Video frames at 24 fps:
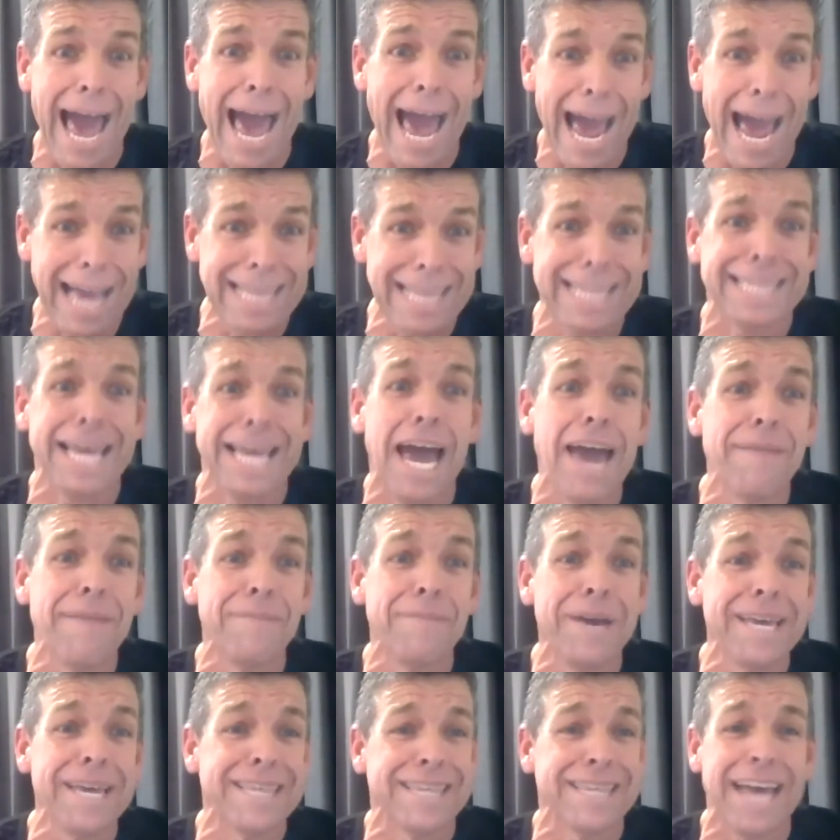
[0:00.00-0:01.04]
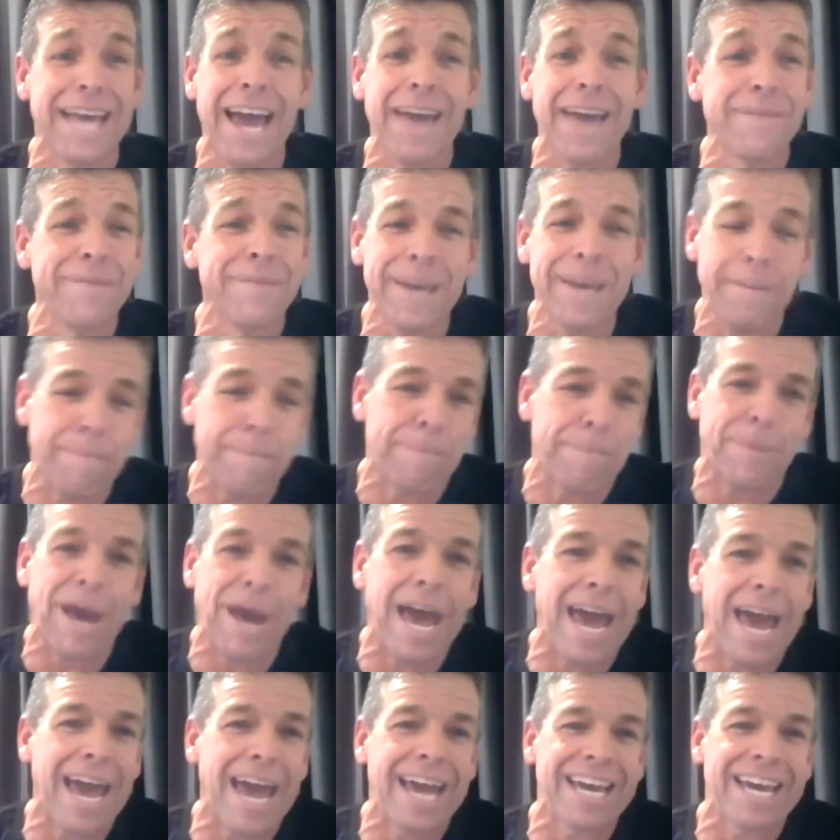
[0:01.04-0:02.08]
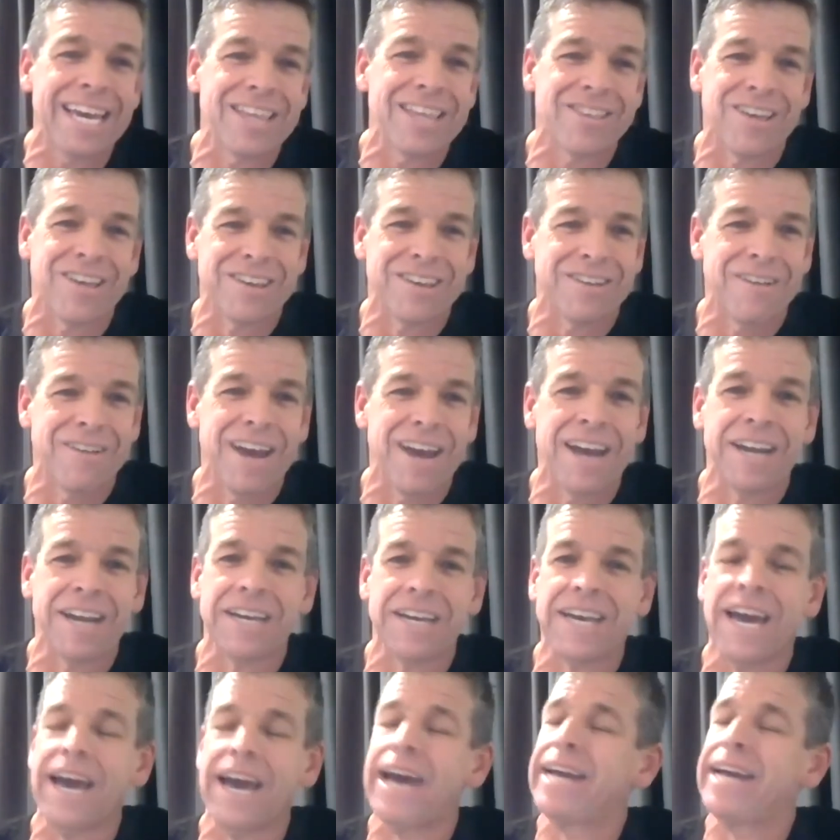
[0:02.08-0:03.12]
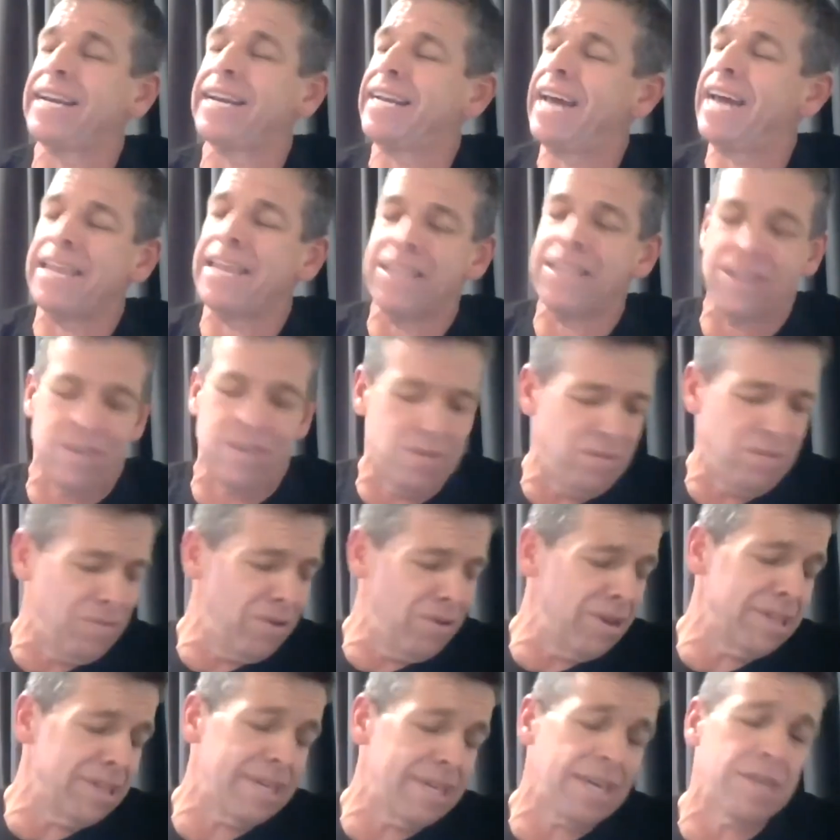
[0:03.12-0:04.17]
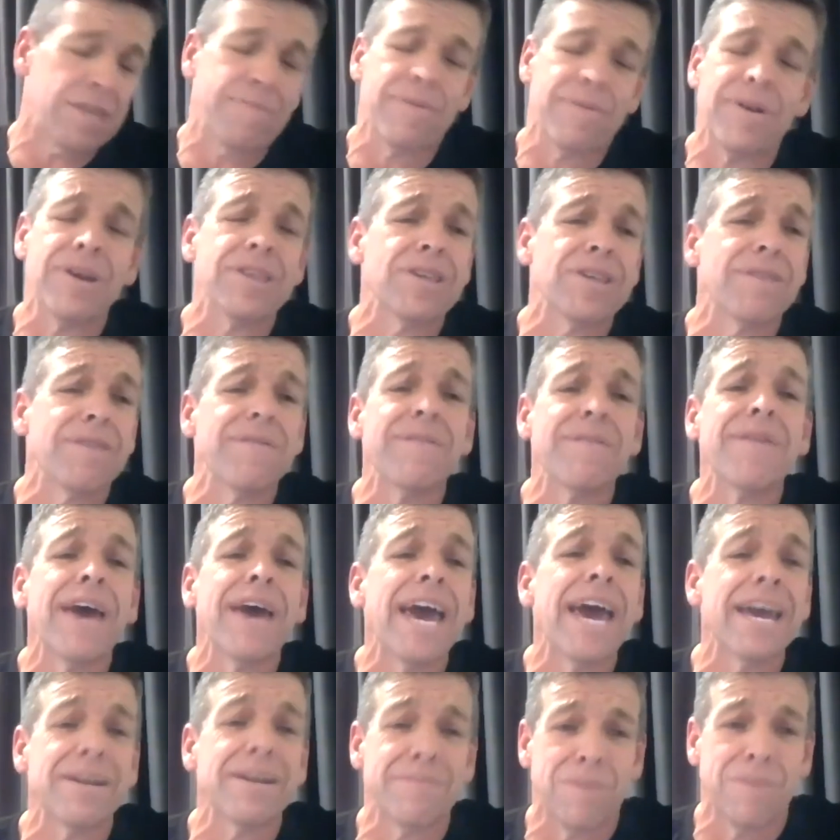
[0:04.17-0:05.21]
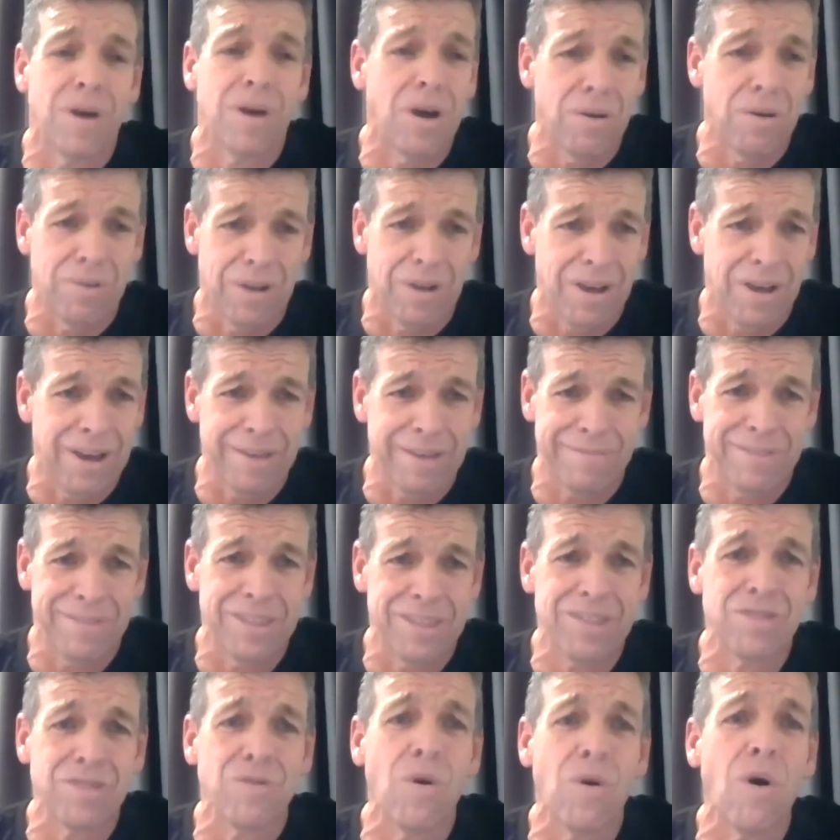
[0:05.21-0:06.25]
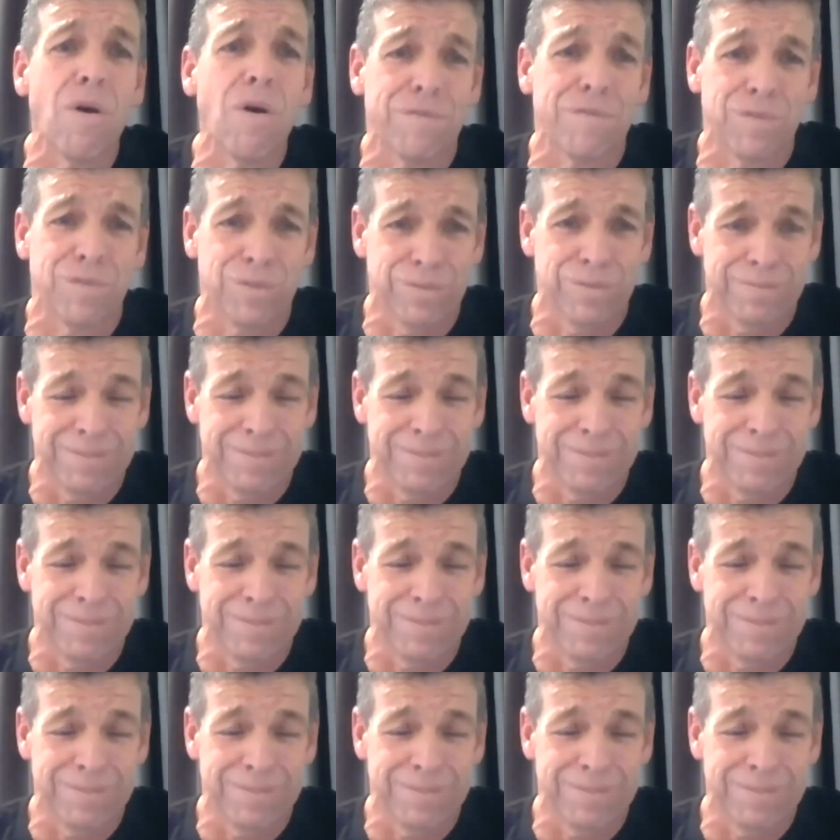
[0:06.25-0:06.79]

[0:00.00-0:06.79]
save me. Bang, he's on the ground and go, no, this is the worst experience I've ever had in my whole life. This is awful.